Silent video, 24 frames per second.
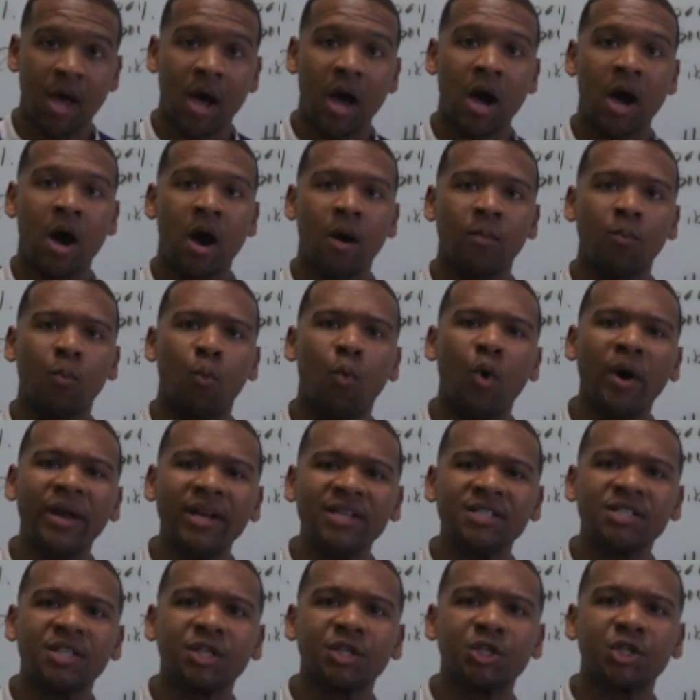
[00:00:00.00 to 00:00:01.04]
What
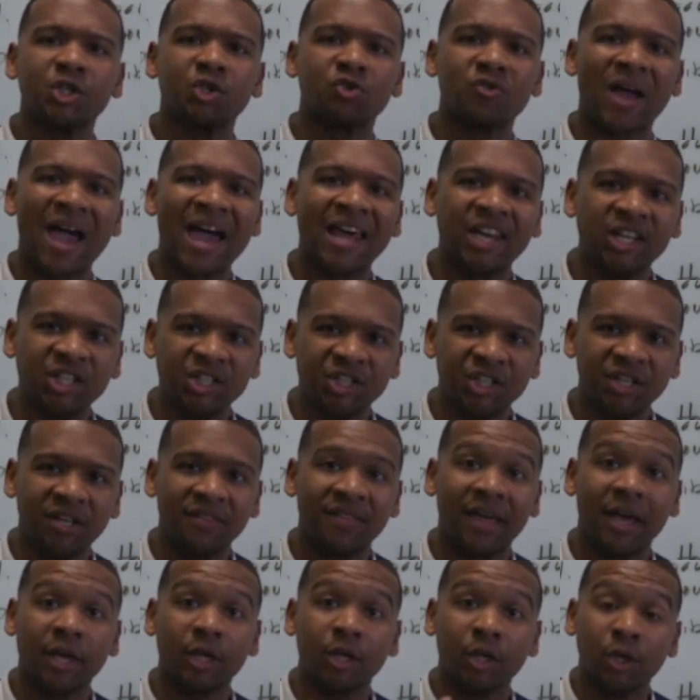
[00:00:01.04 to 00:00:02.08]
is the strategy
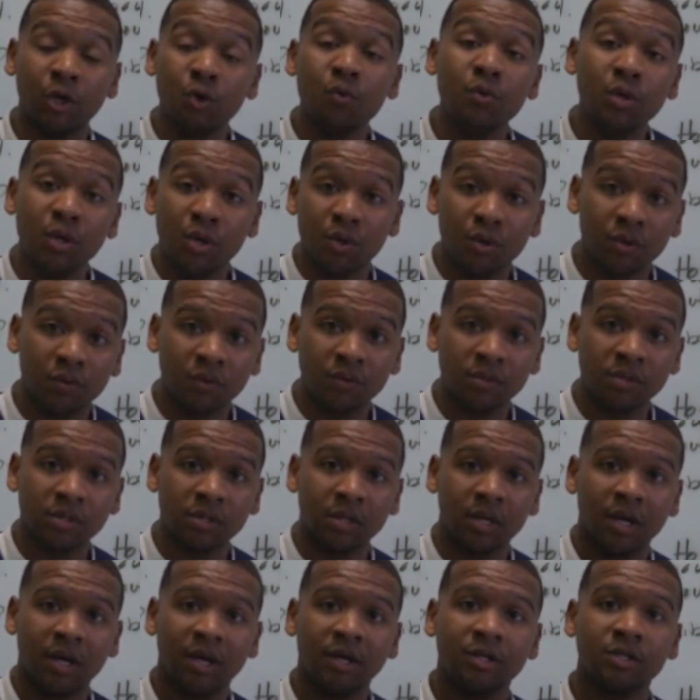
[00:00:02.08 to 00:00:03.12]
that you
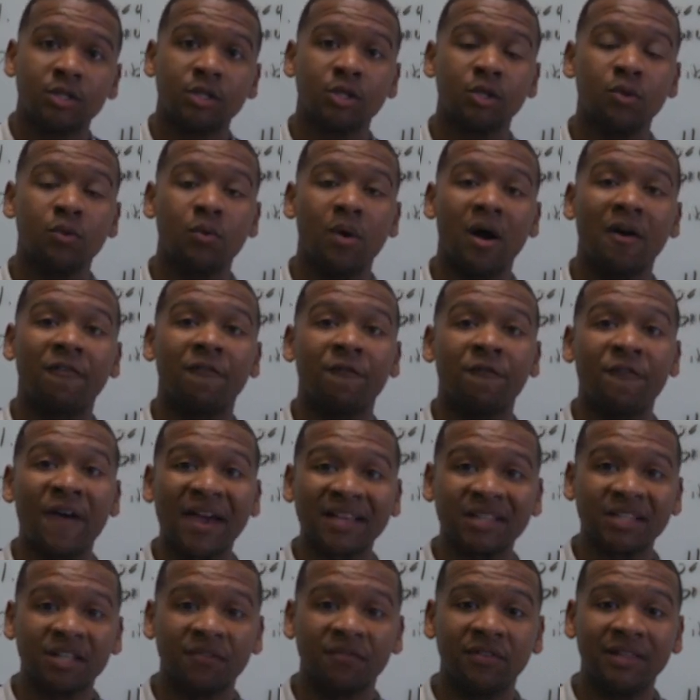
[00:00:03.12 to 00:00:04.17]
use to
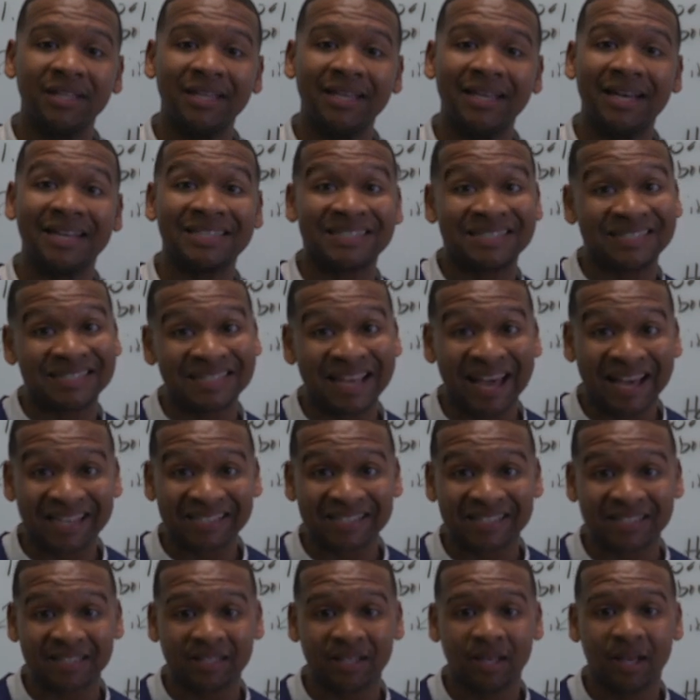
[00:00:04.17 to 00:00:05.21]
effectively
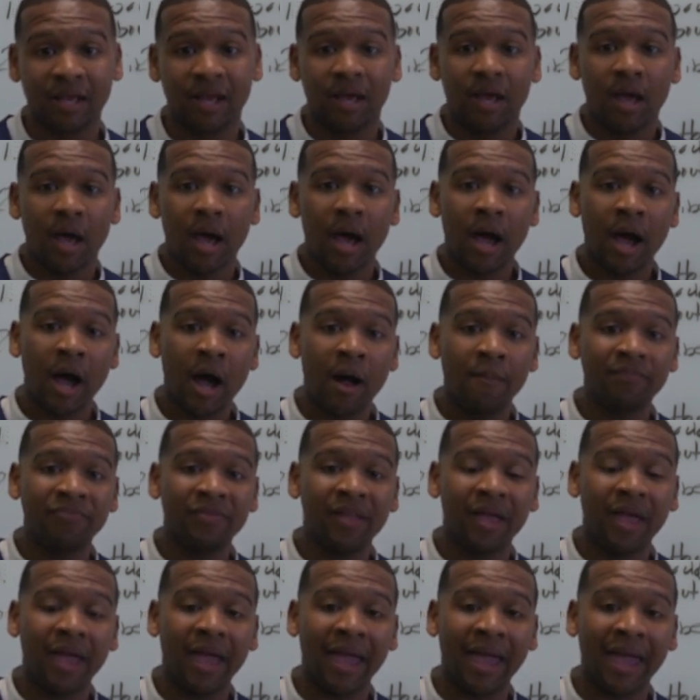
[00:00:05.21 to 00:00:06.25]
assess
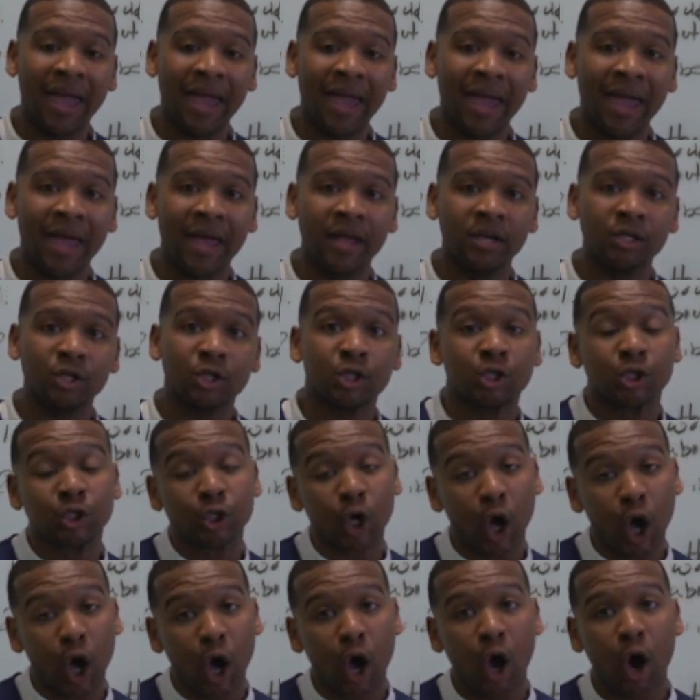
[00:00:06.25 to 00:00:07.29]
and
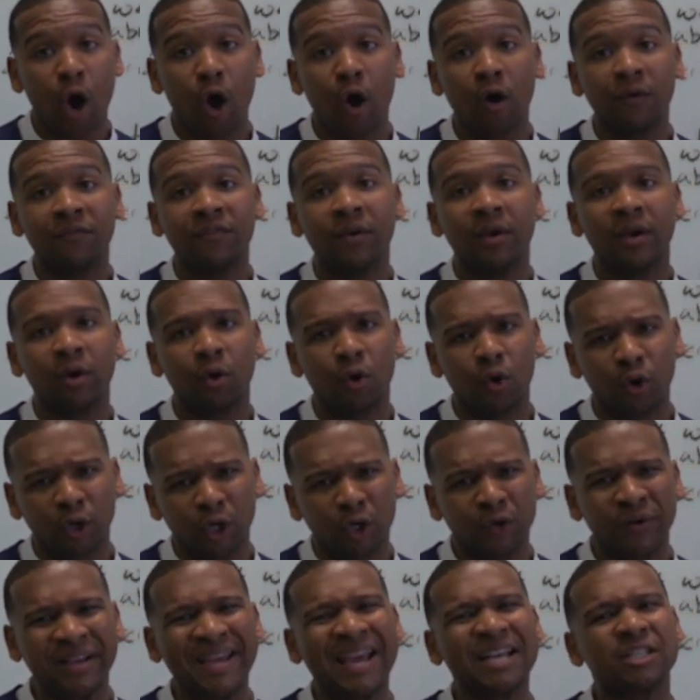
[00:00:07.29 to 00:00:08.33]
solve or
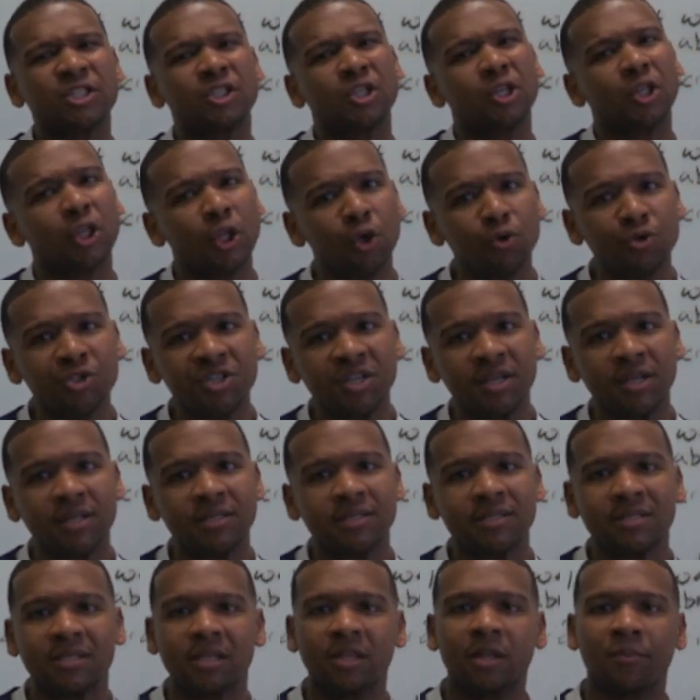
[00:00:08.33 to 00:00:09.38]
create
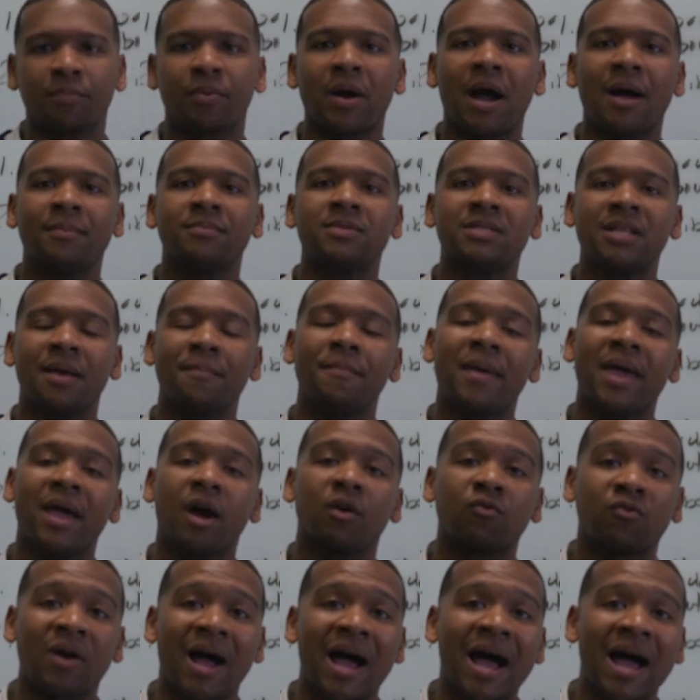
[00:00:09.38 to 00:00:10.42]
solutions to the problems that may
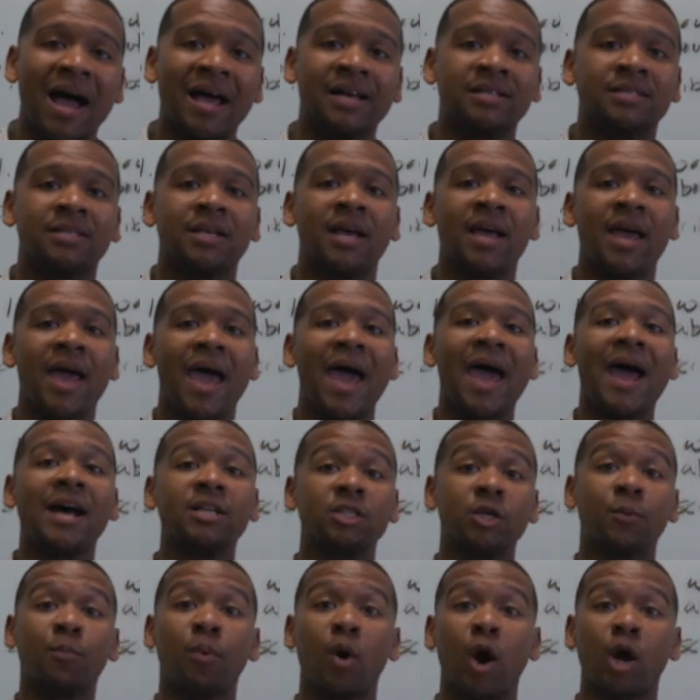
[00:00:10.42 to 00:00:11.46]
arise
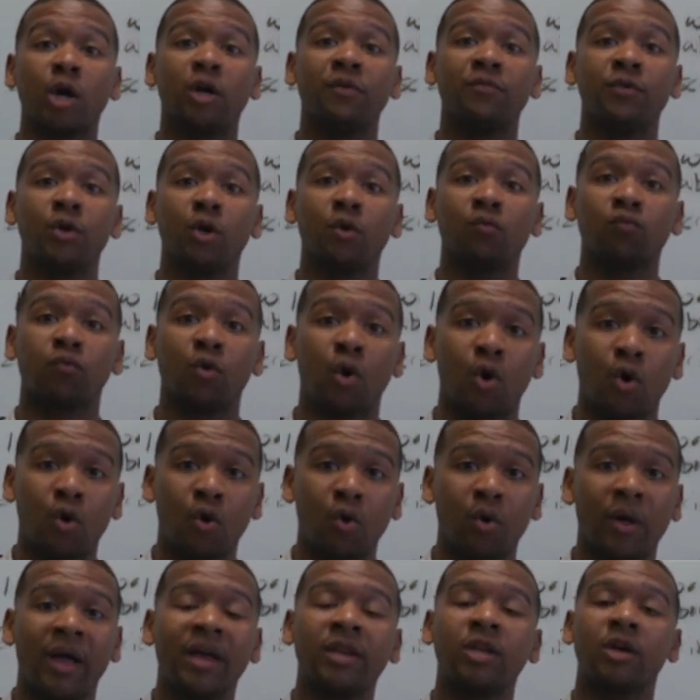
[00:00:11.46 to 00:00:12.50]
as a part of your
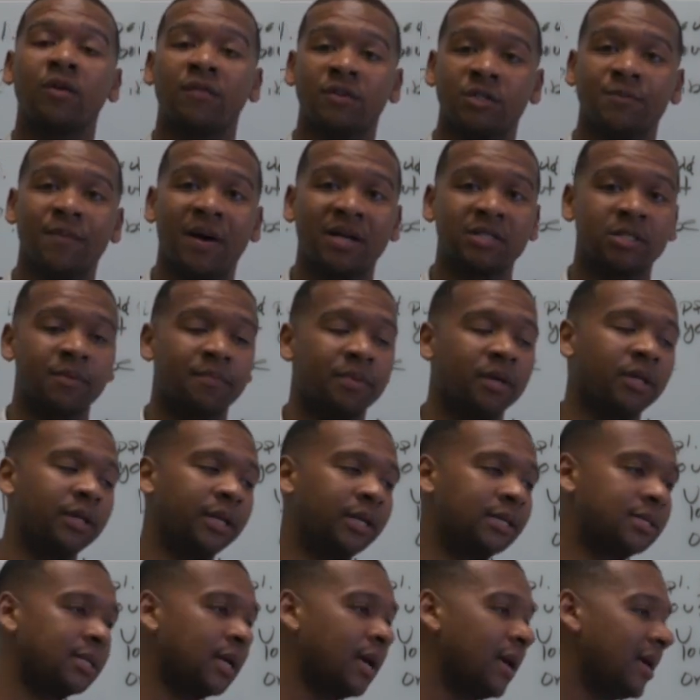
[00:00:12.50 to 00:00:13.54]
role and your
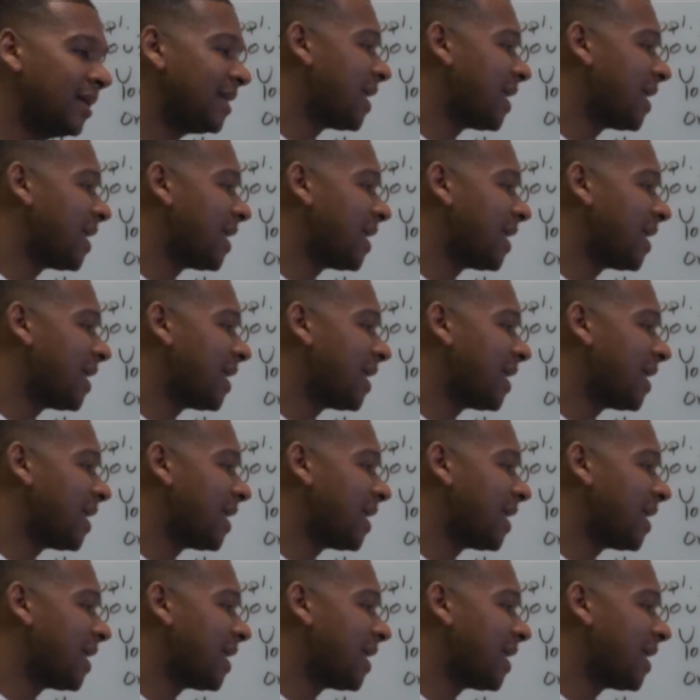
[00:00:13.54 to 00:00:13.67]
responsibilities?